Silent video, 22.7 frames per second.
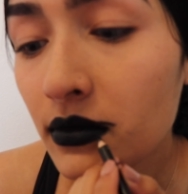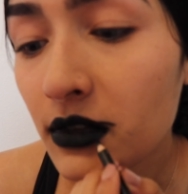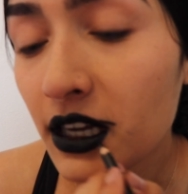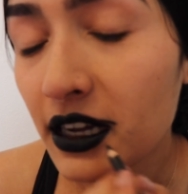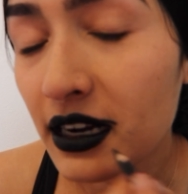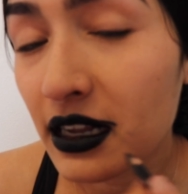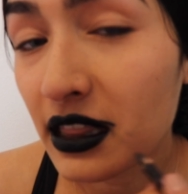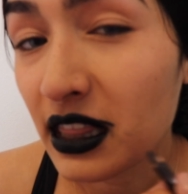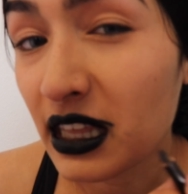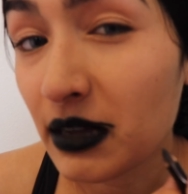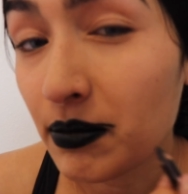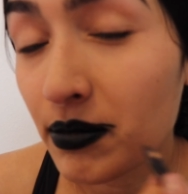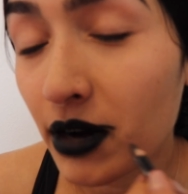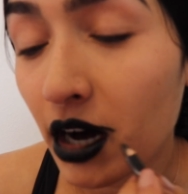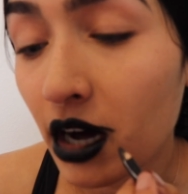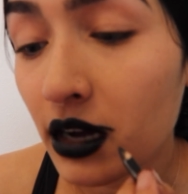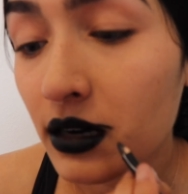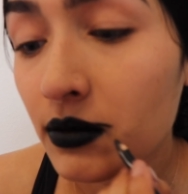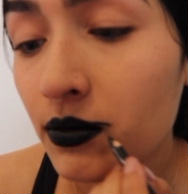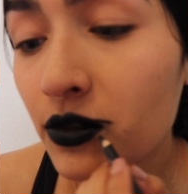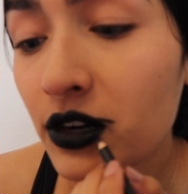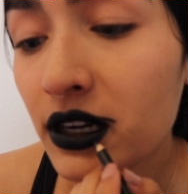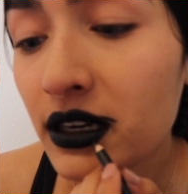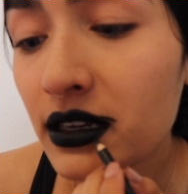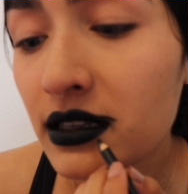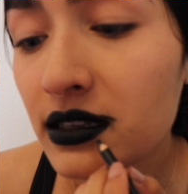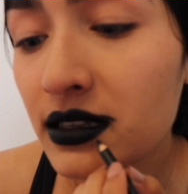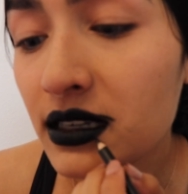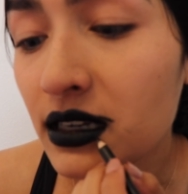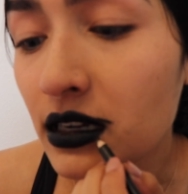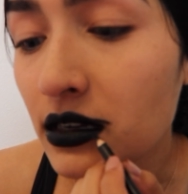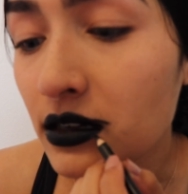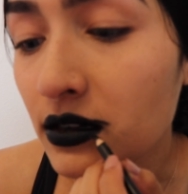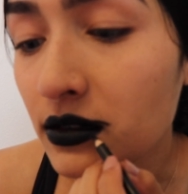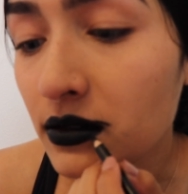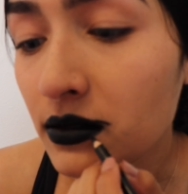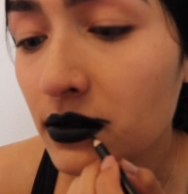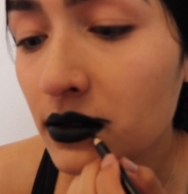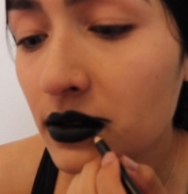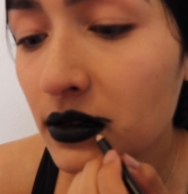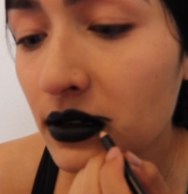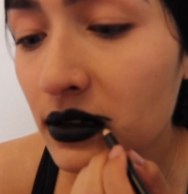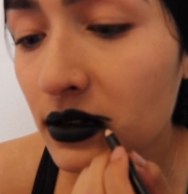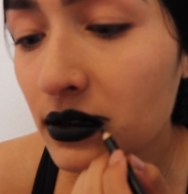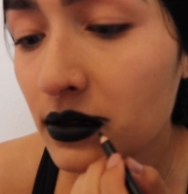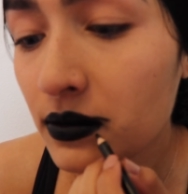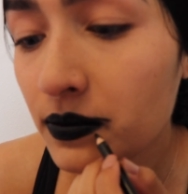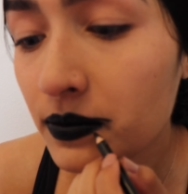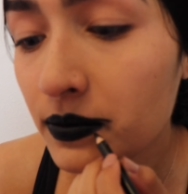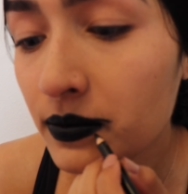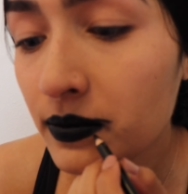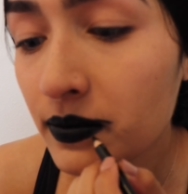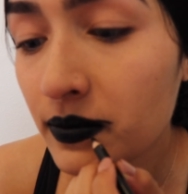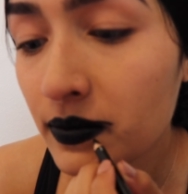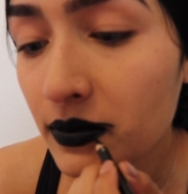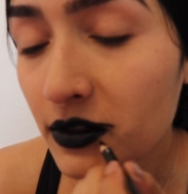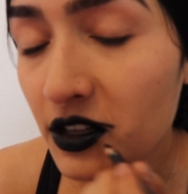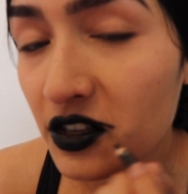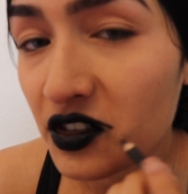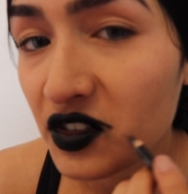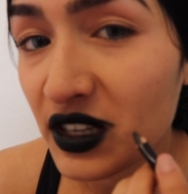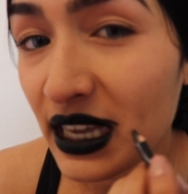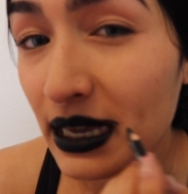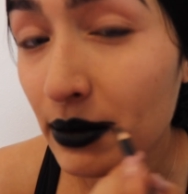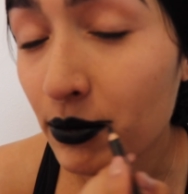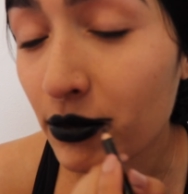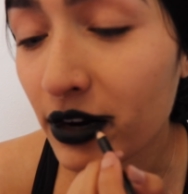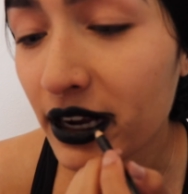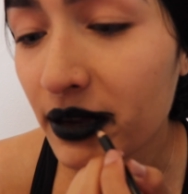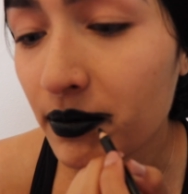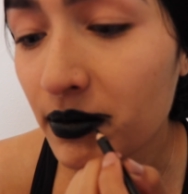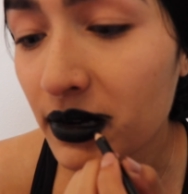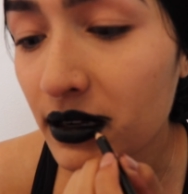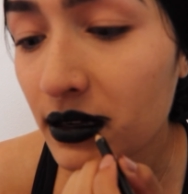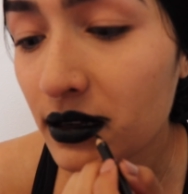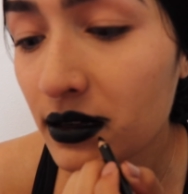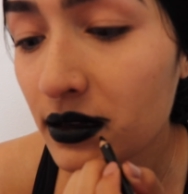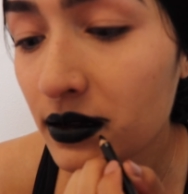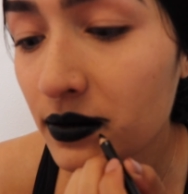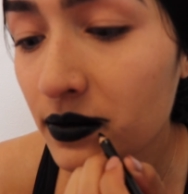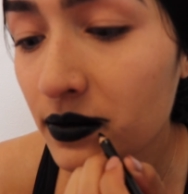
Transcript: And then the bottom one is gonna go the same way, but